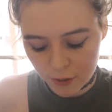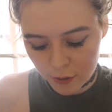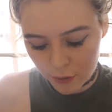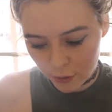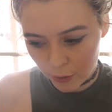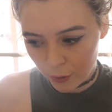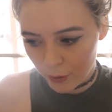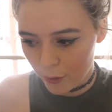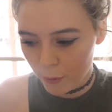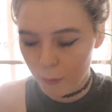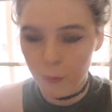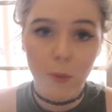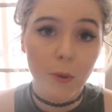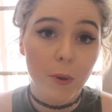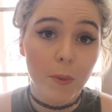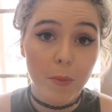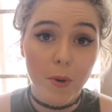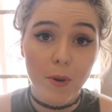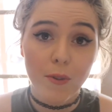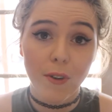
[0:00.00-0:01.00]
So
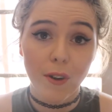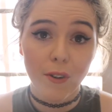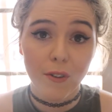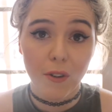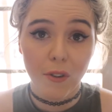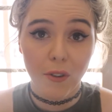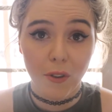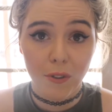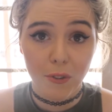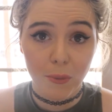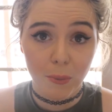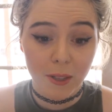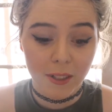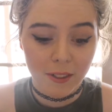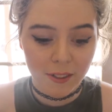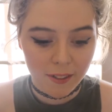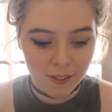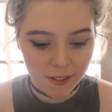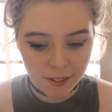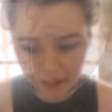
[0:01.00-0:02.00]
we'll move on to those
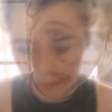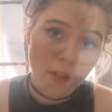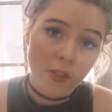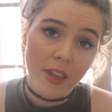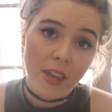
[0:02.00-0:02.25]
ones.